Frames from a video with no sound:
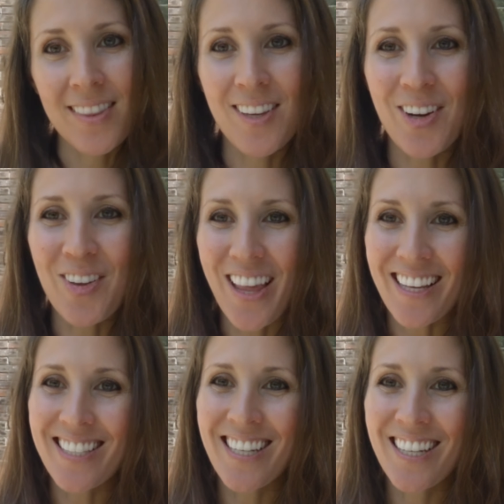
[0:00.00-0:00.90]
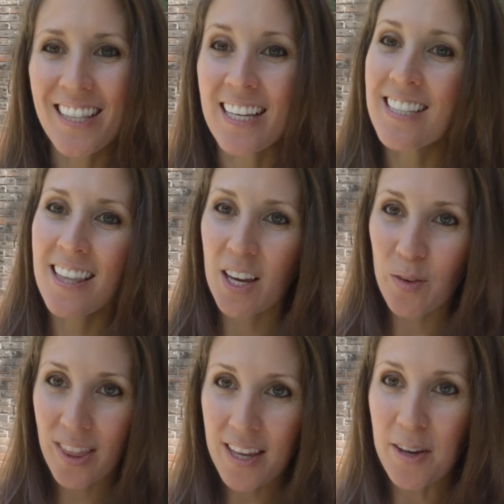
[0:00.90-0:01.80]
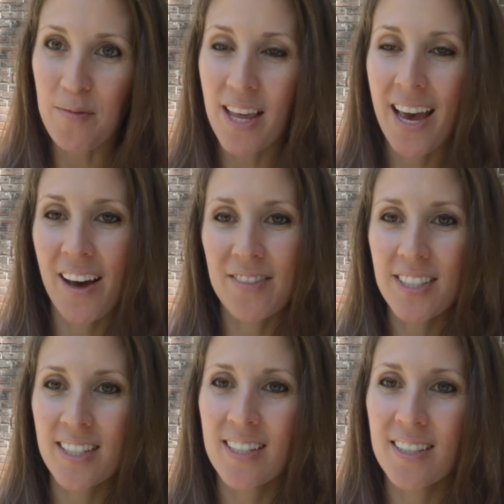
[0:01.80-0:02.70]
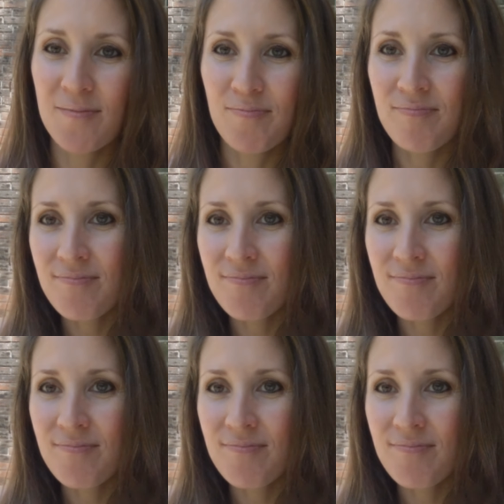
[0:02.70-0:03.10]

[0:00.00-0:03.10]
you know, that's the thing with them. They have to